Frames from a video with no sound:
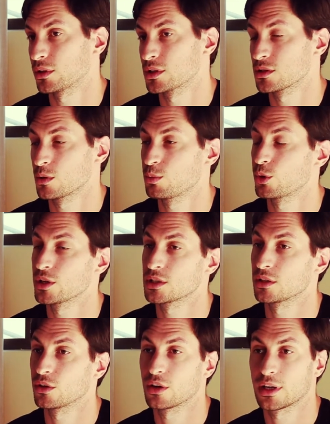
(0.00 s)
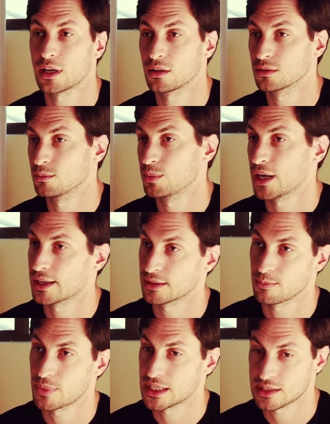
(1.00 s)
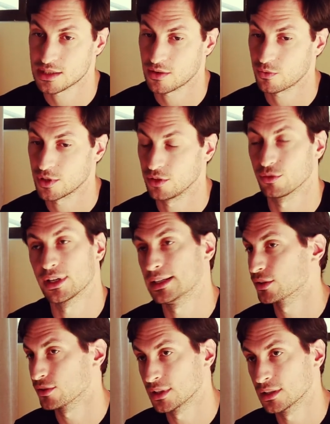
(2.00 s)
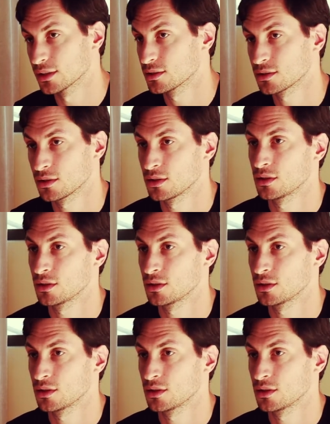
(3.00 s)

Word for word: There's no point in going out and buying the best stuff when you really don't need it.